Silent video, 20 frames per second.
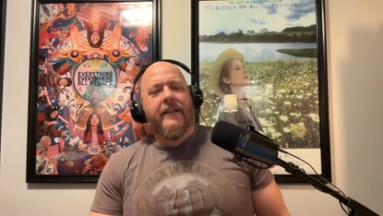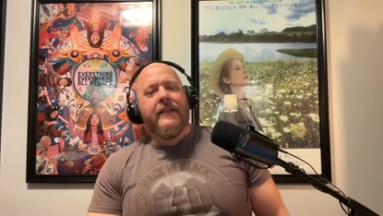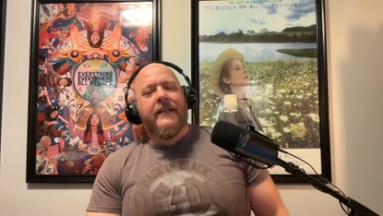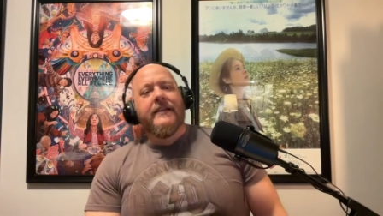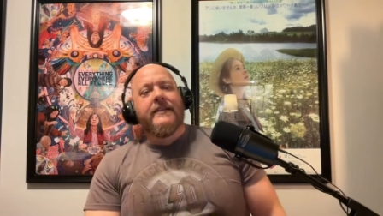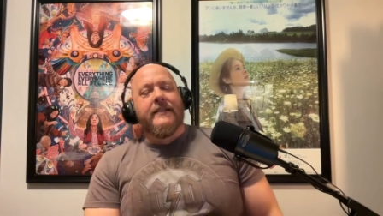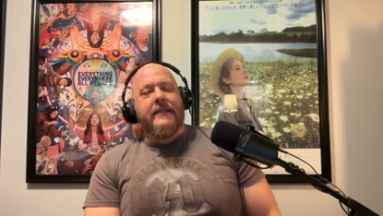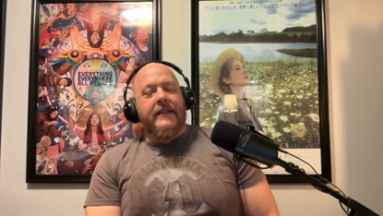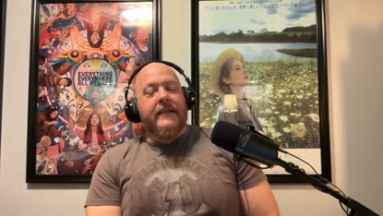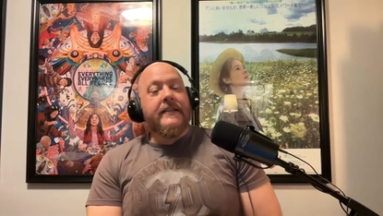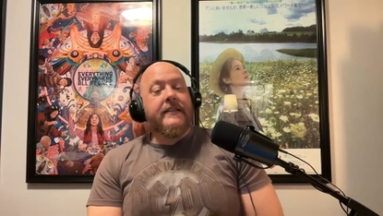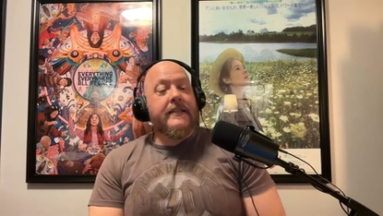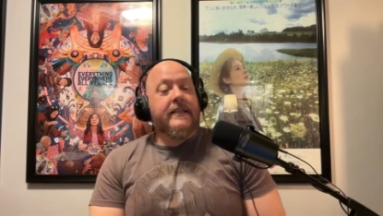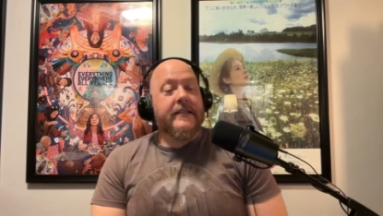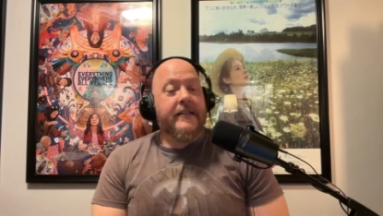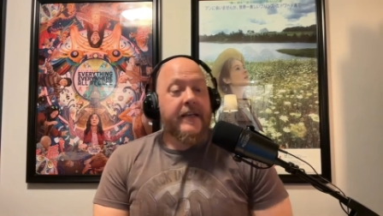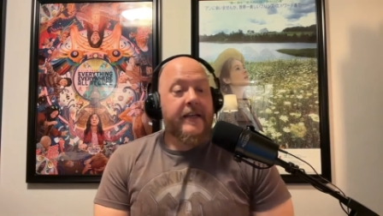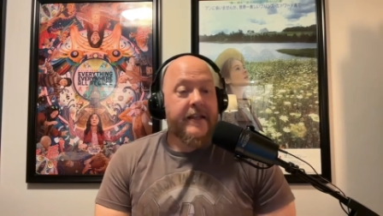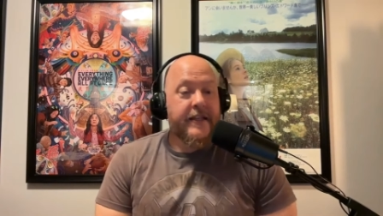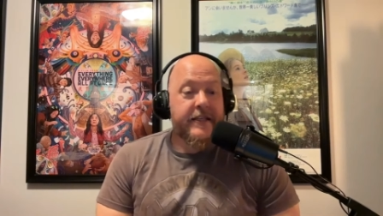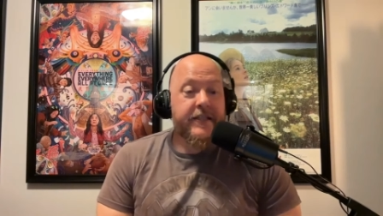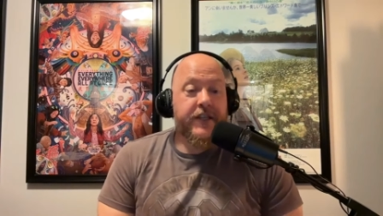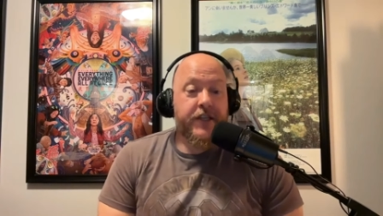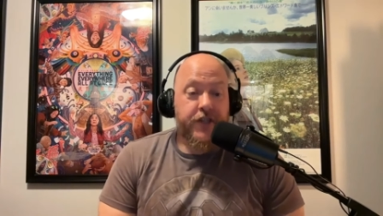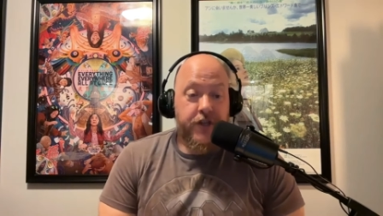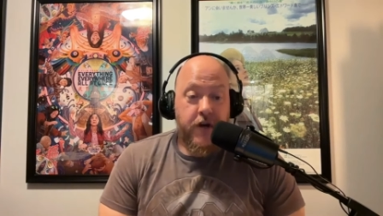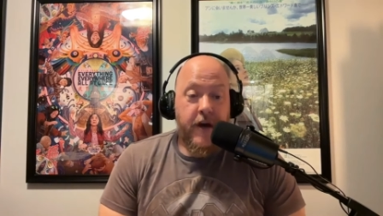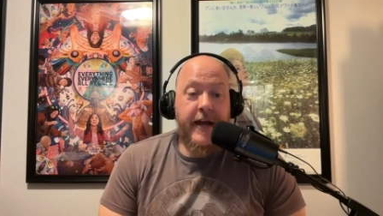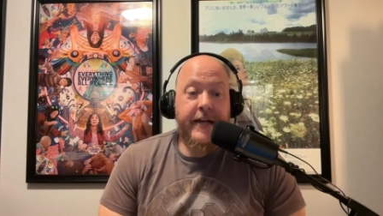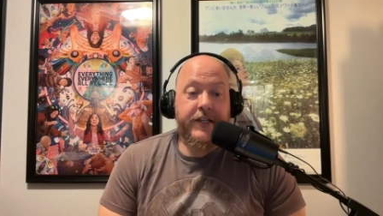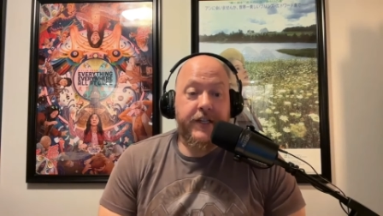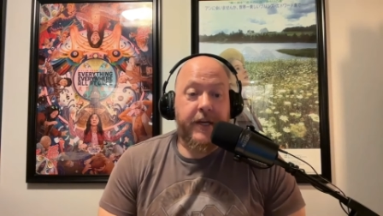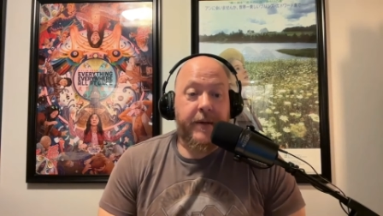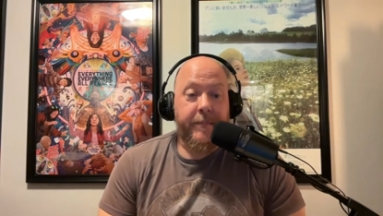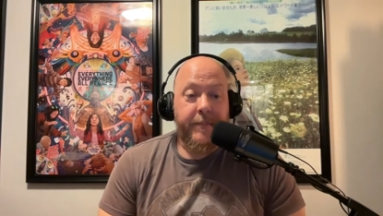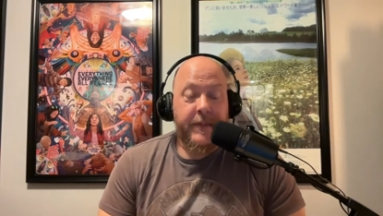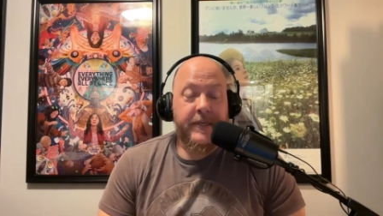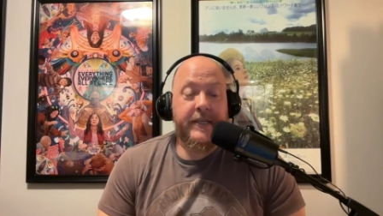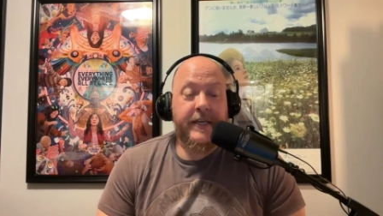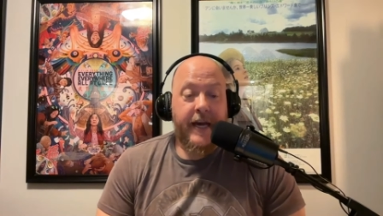this this is a this is a tragic
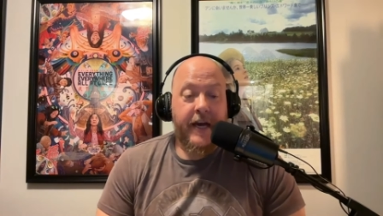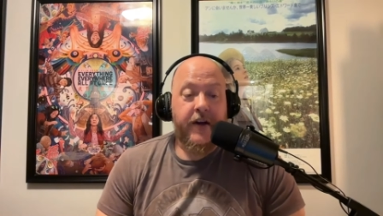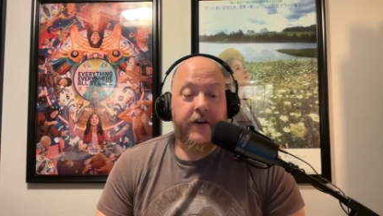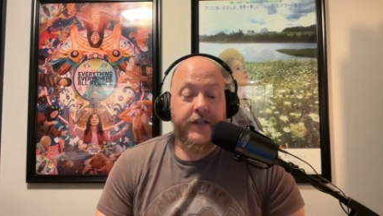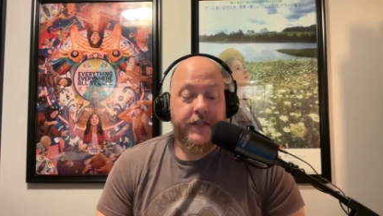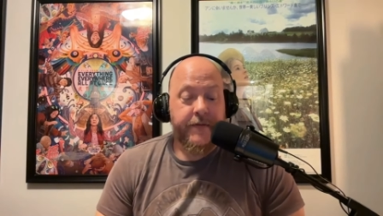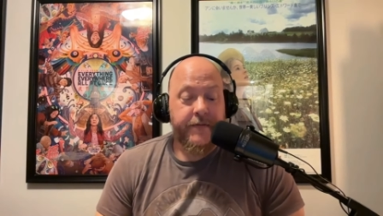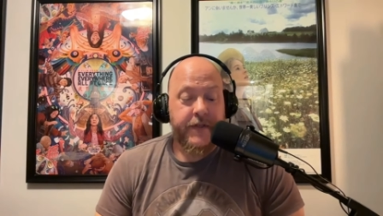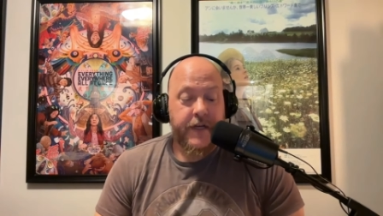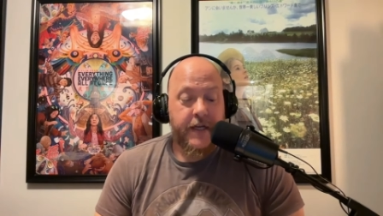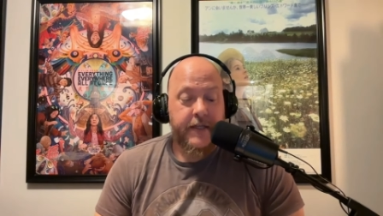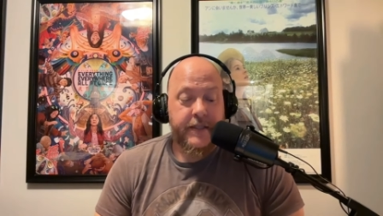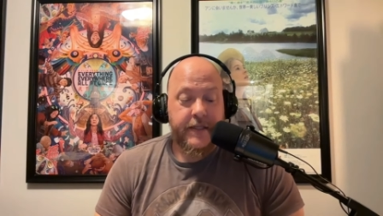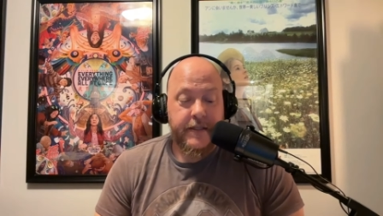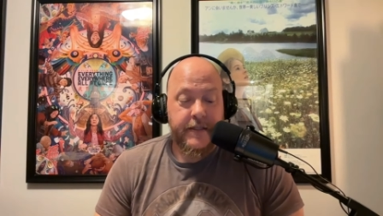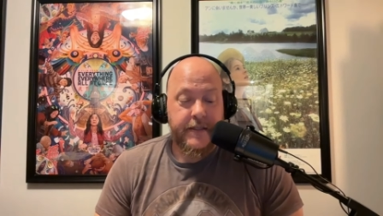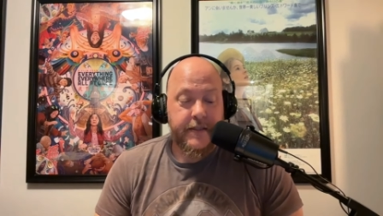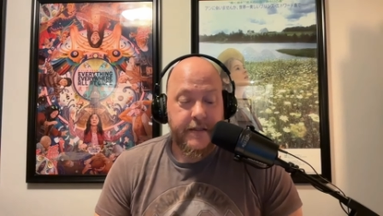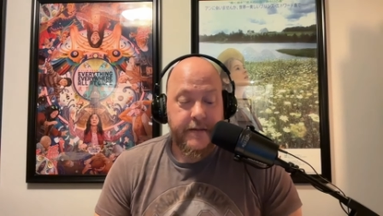miscarriage of justice